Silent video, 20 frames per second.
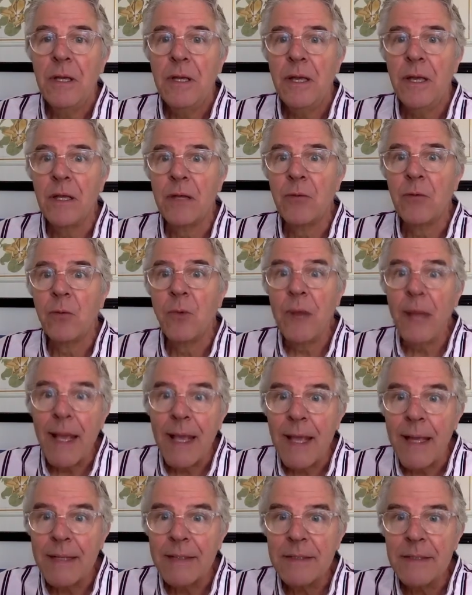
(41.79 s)
and
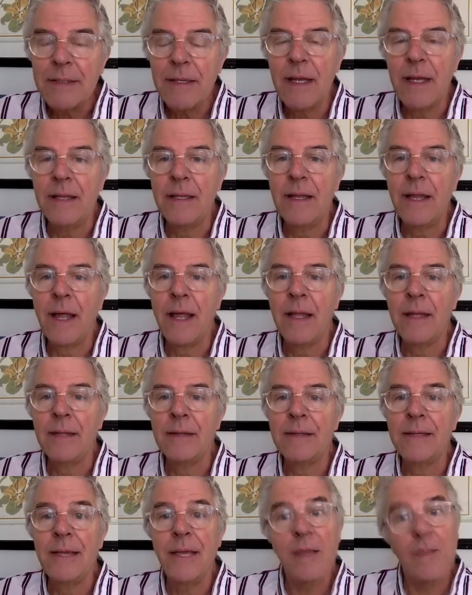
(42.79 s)
winning it and
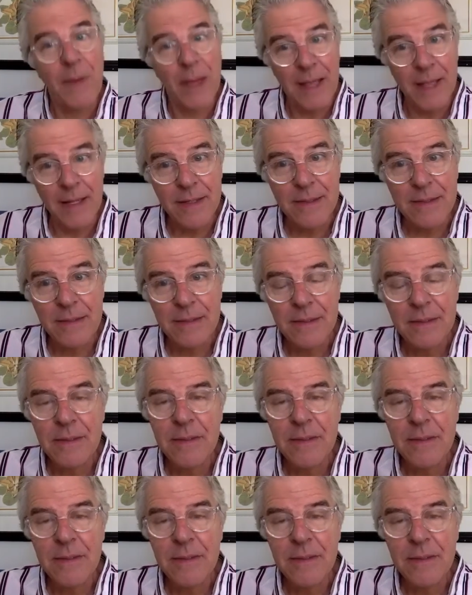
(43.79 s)
then keeping it